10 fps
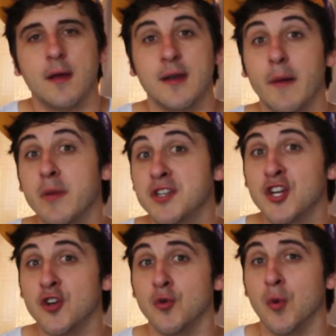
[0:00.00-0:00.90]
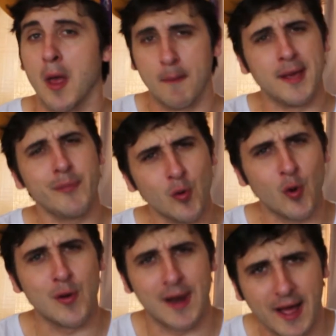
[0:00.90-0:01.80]
Number 2, people
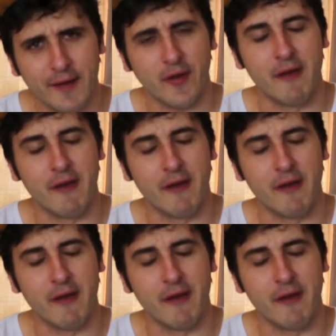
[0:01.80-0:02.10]
who laugh